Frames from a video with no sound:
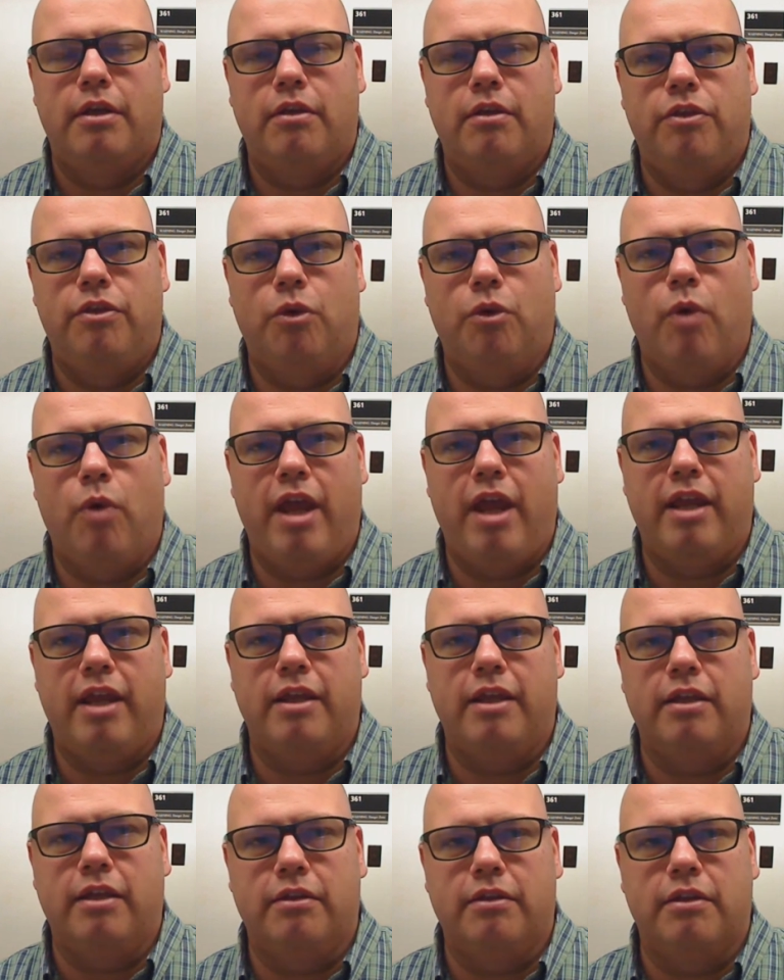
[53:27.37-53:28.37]
the
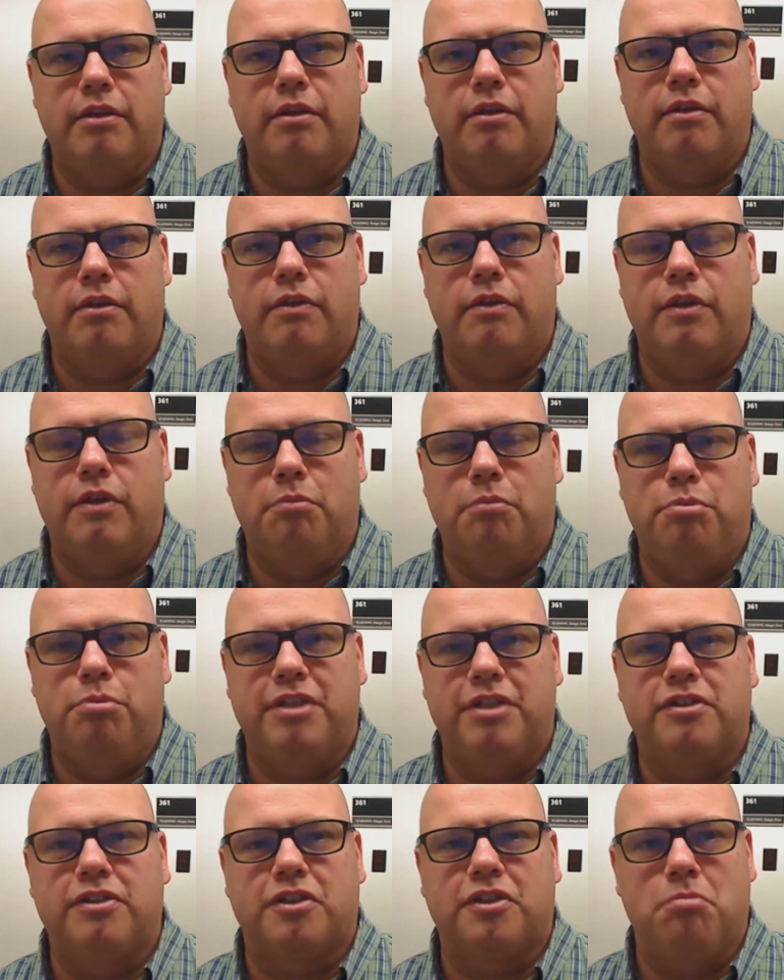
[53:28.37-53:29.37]
way the
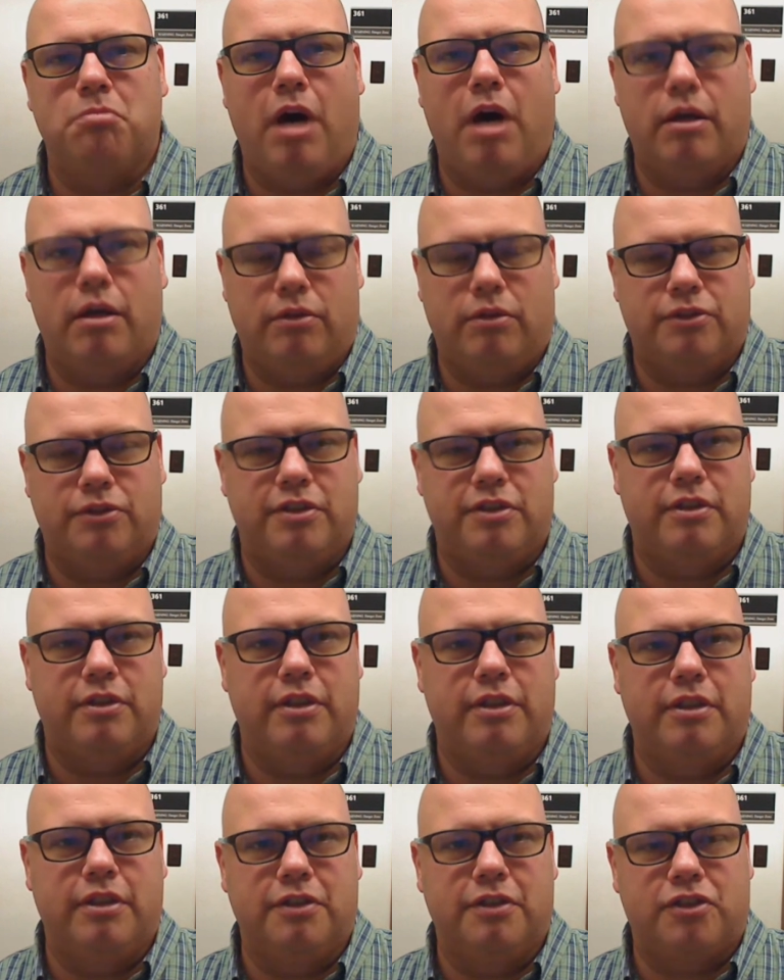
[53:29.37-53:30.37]
business models in
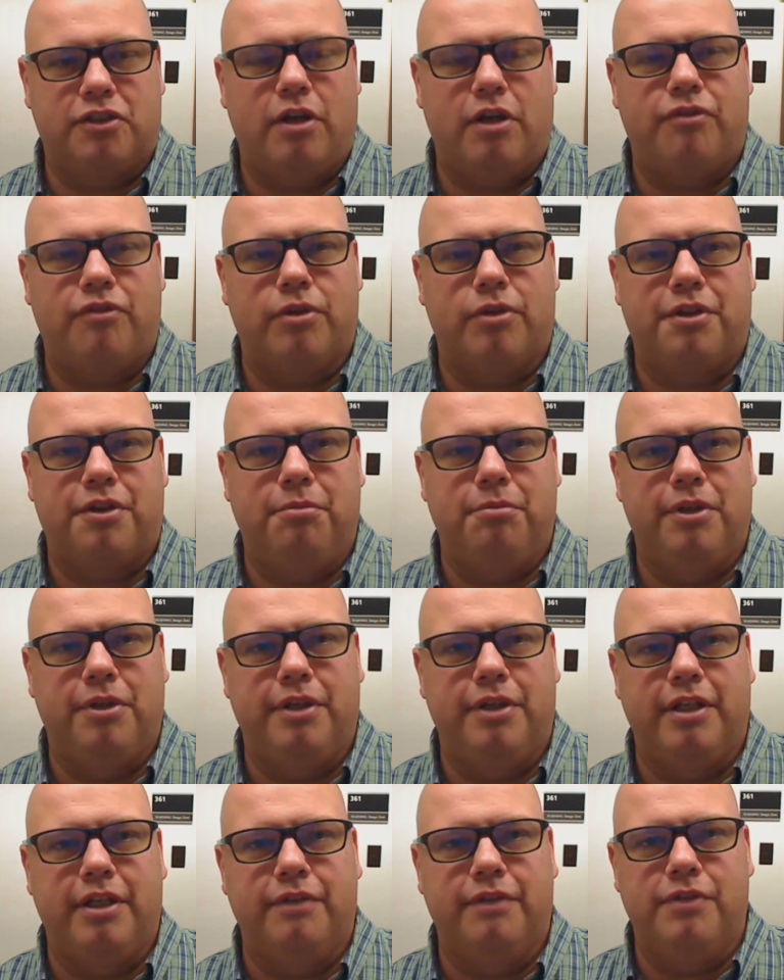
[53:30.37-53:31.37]
the software
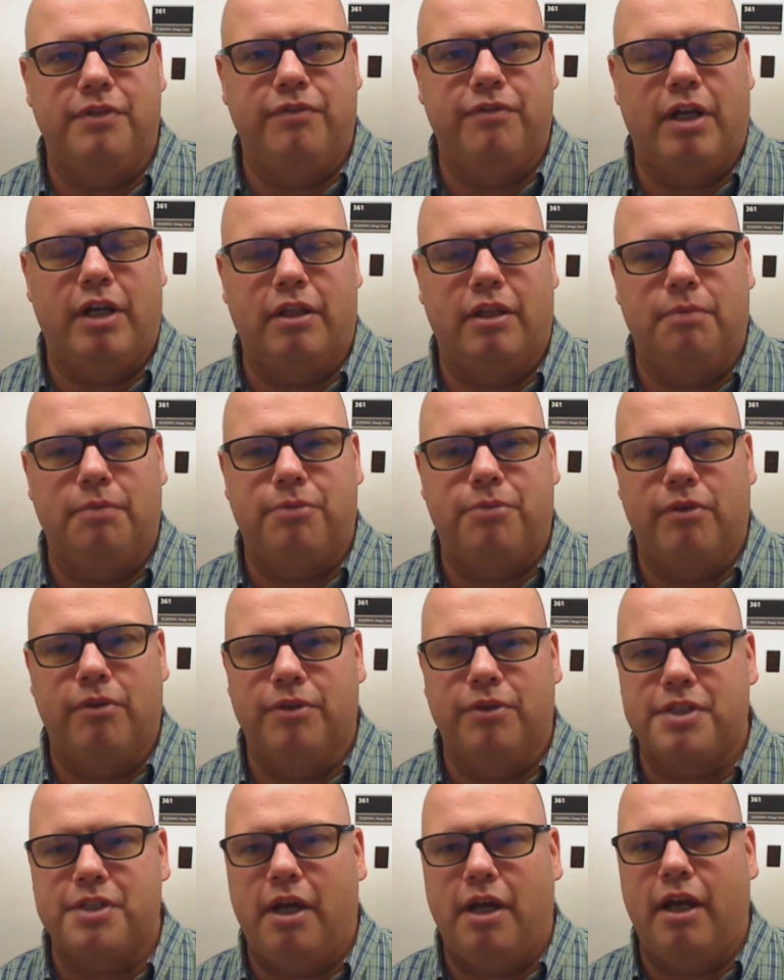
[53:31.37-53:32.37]
community have developed
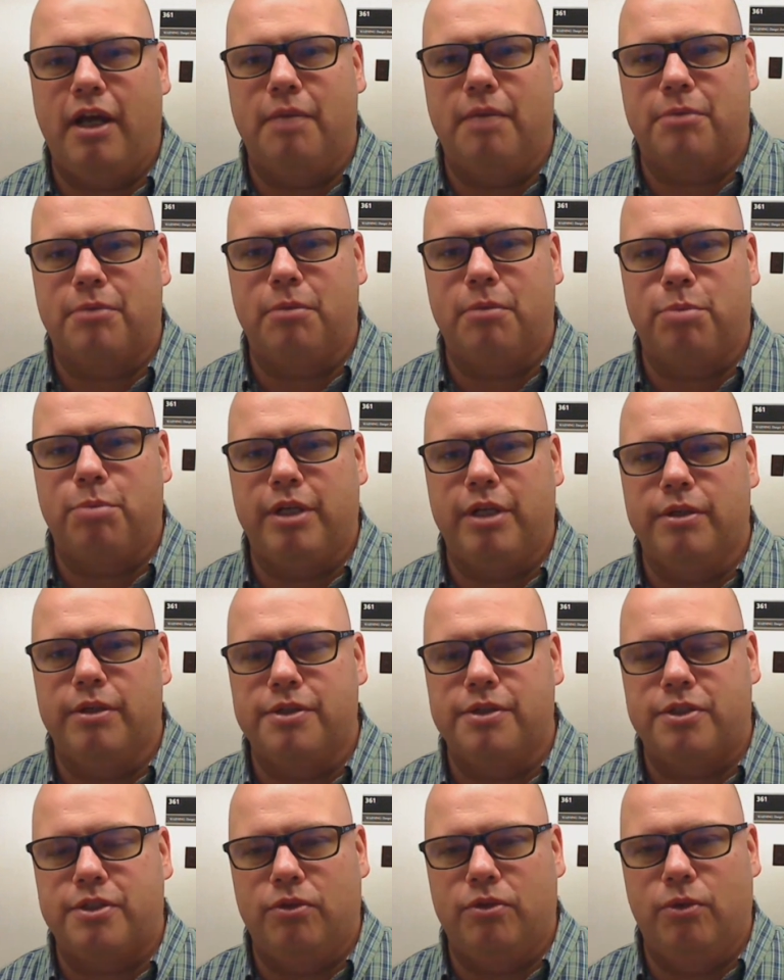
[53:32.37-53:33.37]
over time
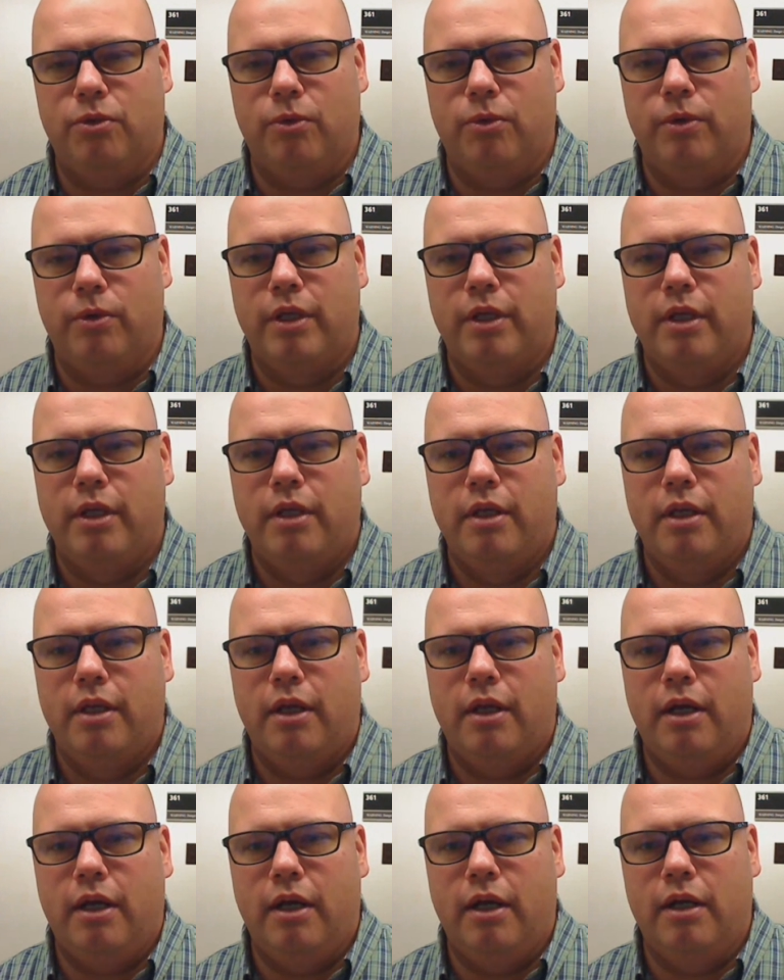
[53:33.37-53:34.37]
compared to
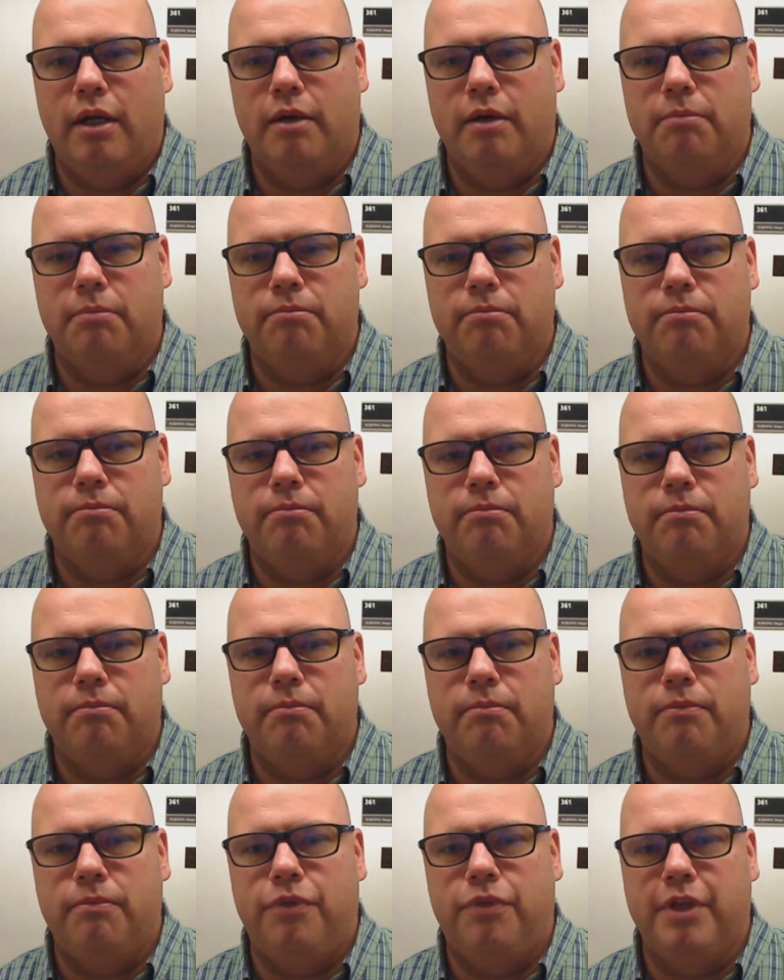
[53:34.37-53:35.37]

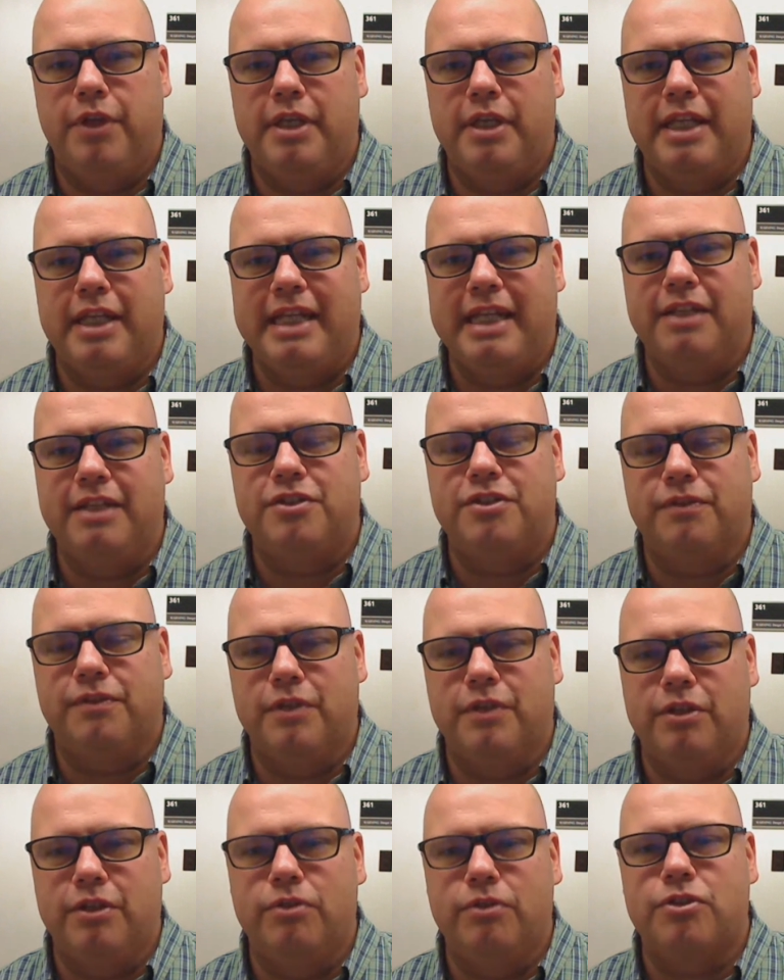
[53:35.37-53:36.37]
the needs of
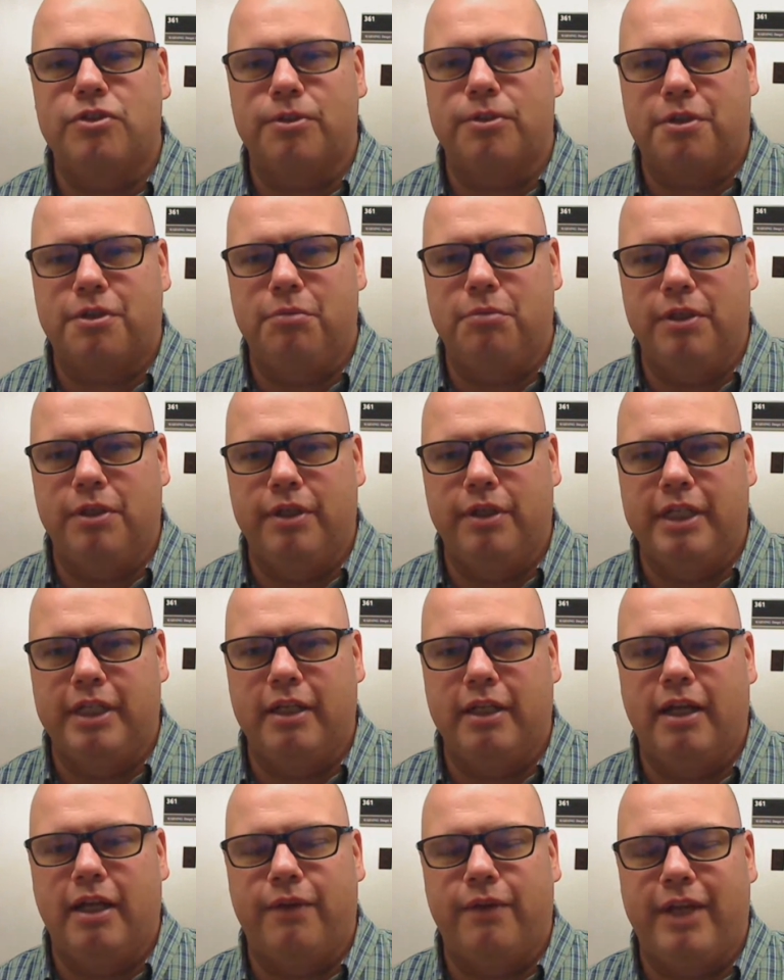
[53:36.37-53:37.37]
the user community
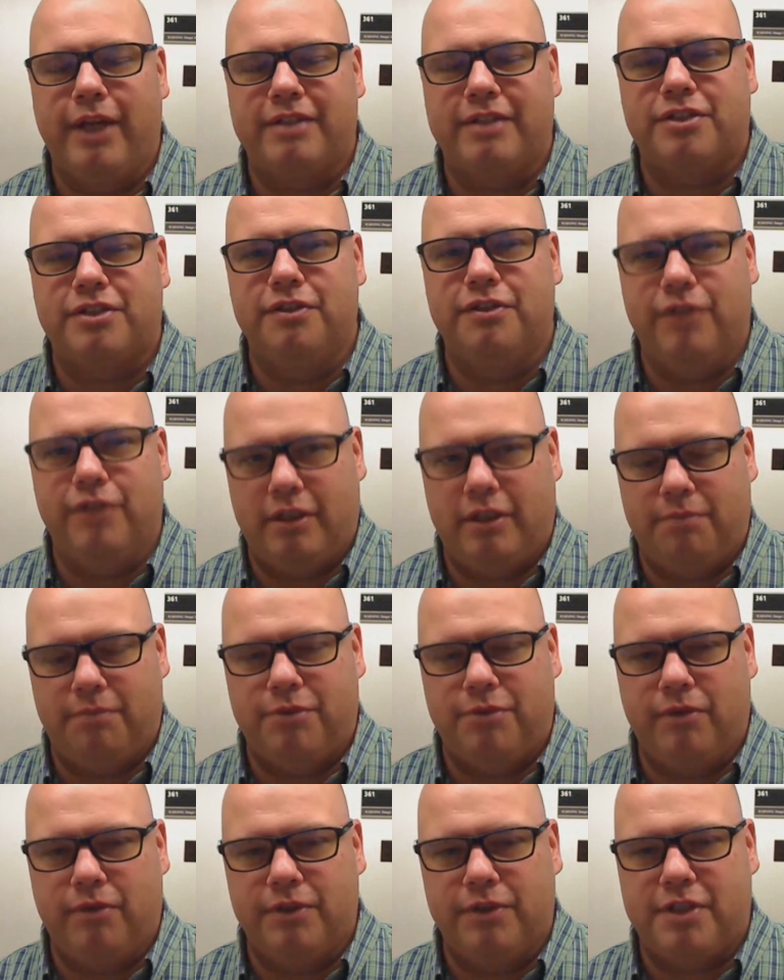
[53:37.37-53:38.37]
and how that's
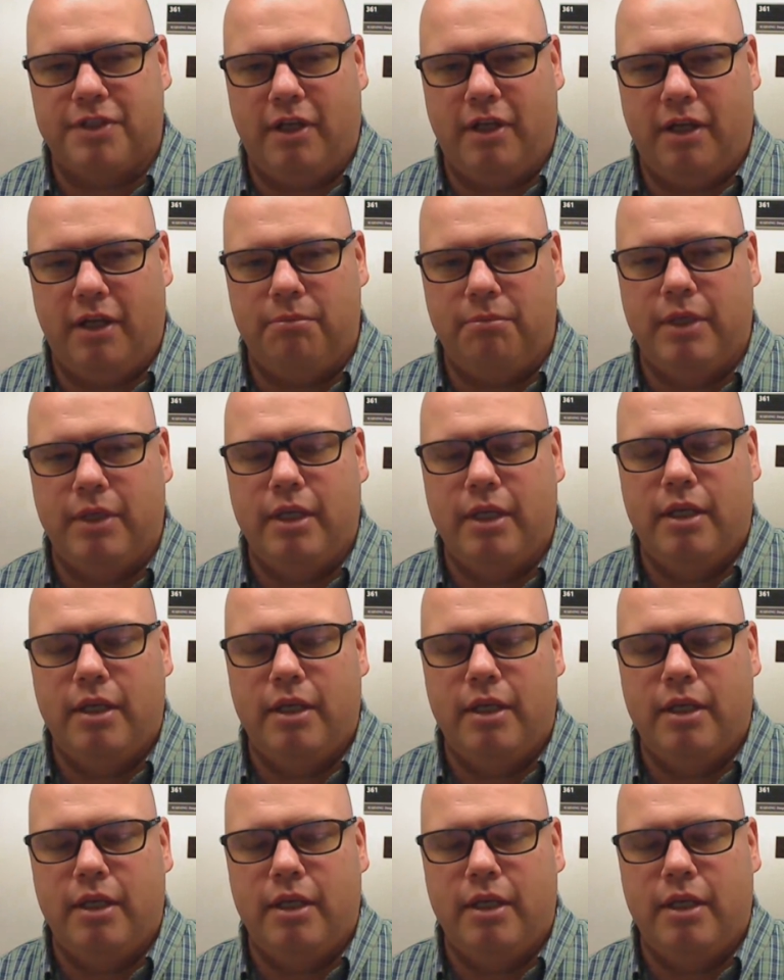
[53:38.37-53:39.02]
developed over time.